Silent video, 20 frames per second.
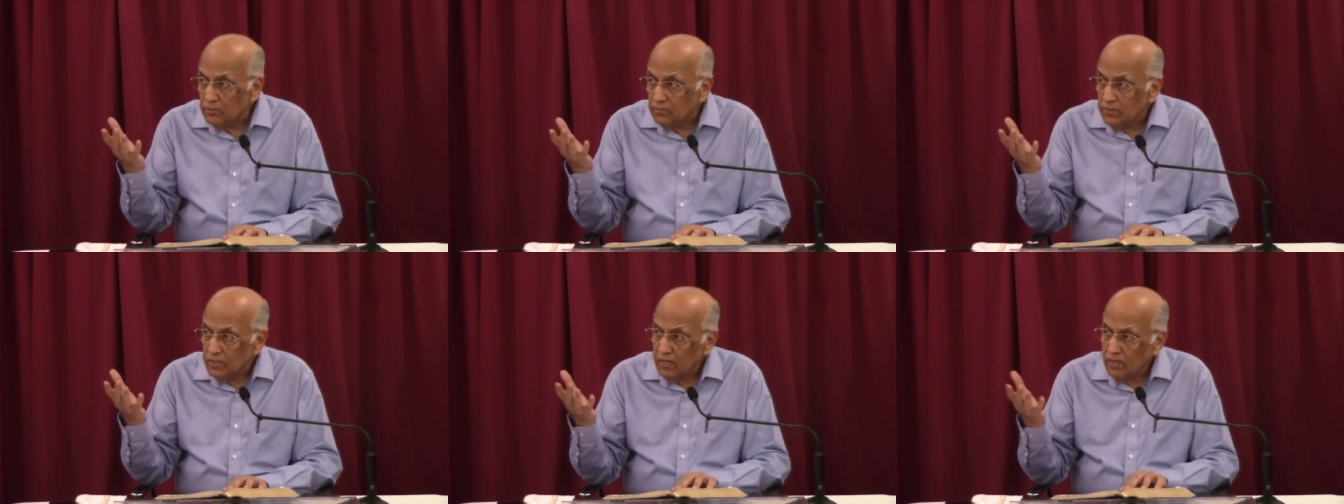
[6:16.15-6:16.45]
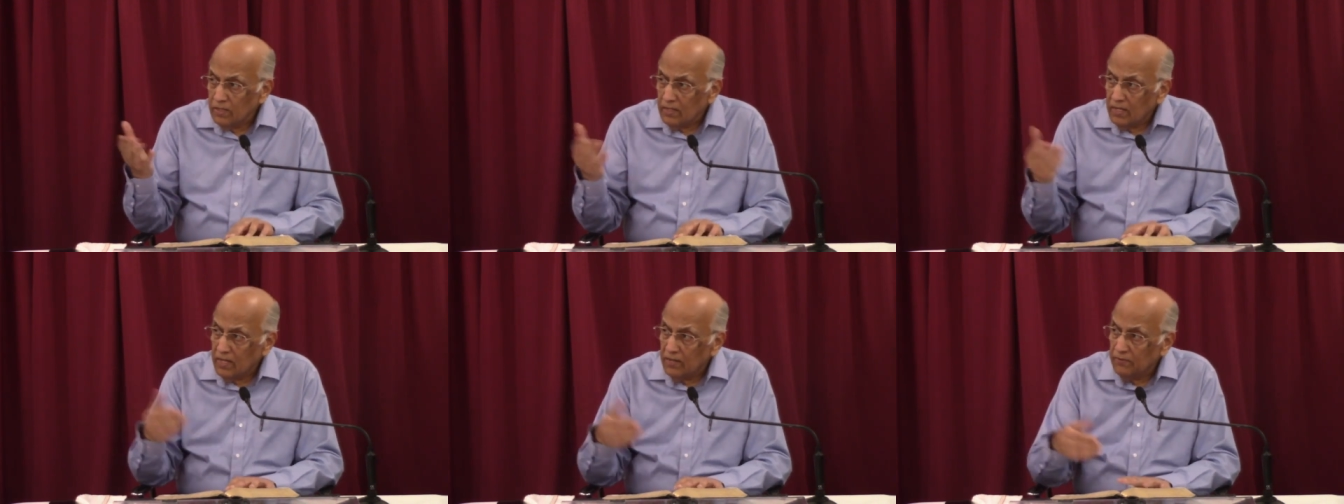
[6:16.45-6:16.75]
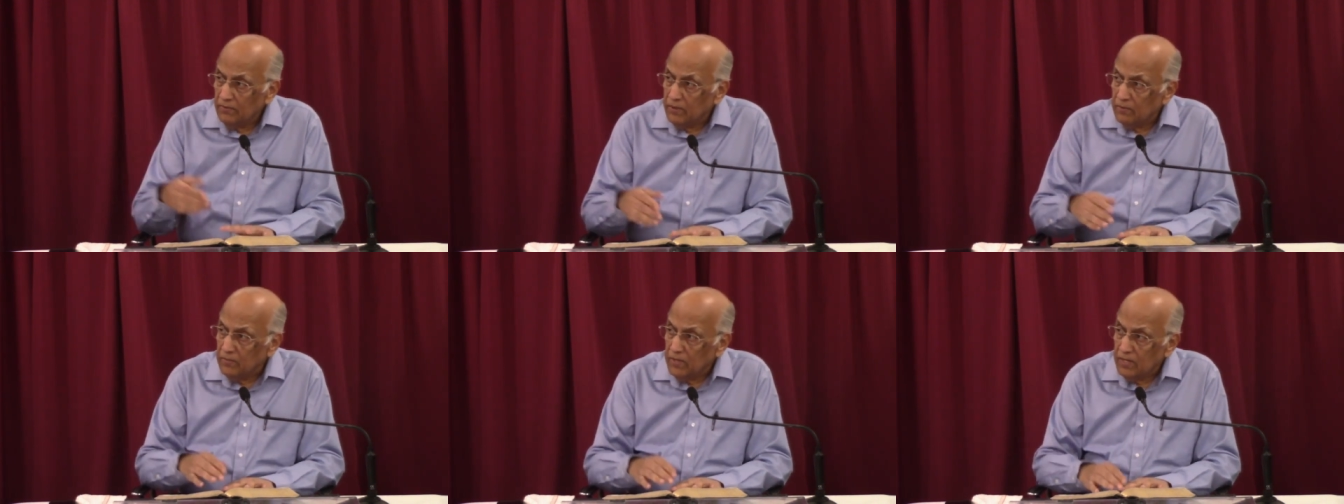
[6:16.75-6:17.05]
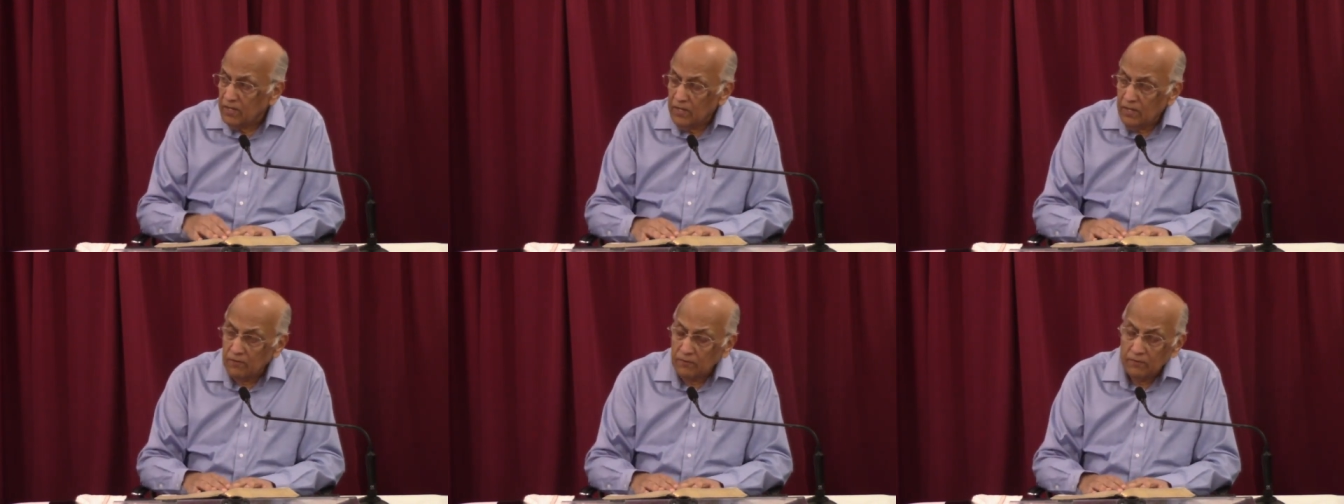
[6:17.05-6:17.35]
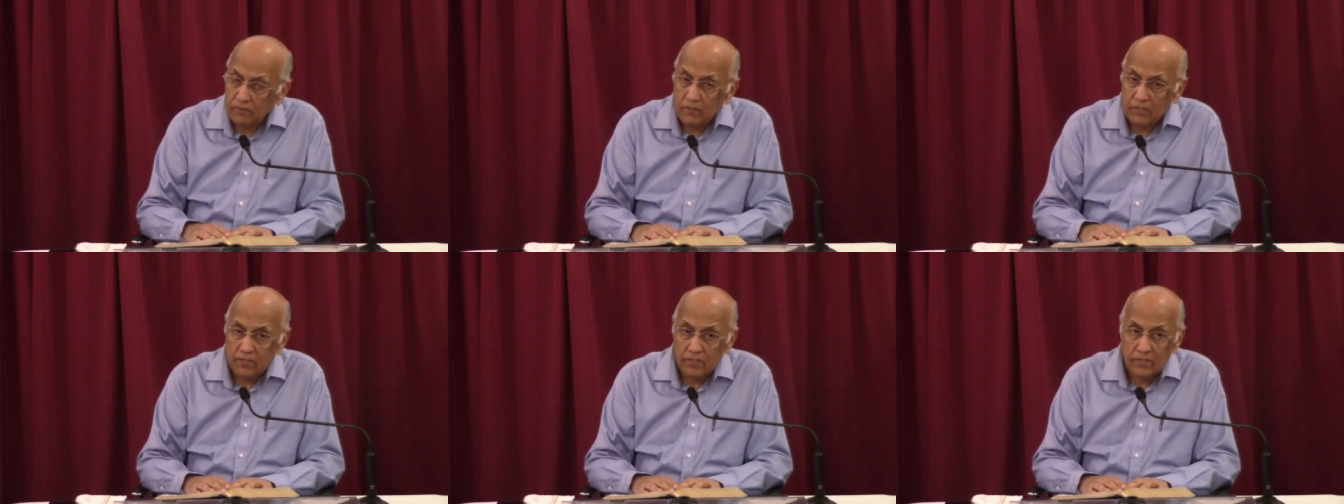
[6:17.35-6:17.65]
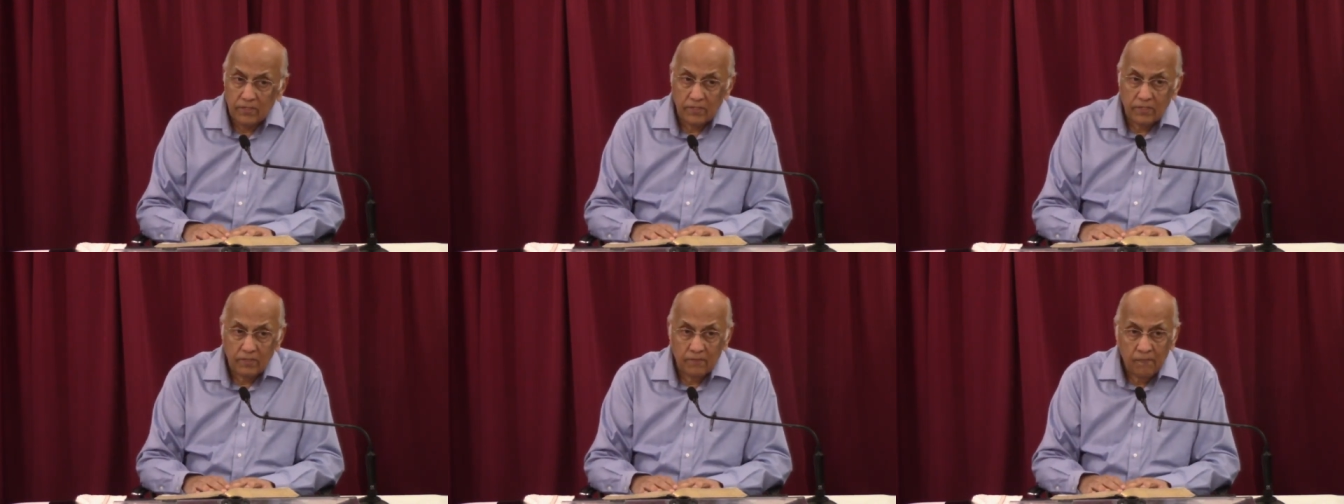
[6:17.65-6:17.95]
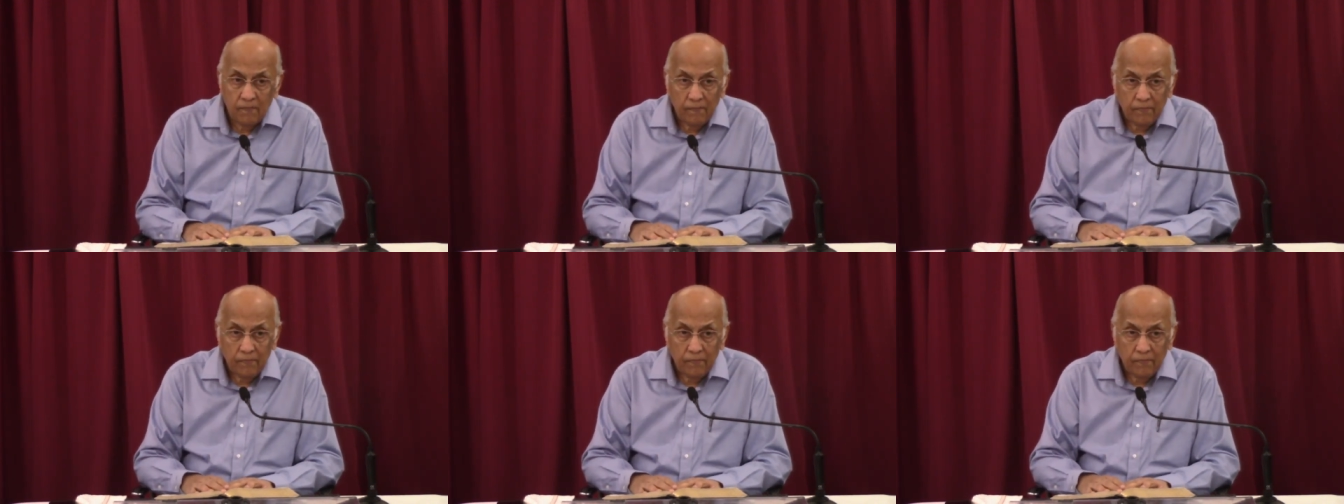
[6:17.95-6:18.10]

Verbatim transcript: You would not give them a gift which is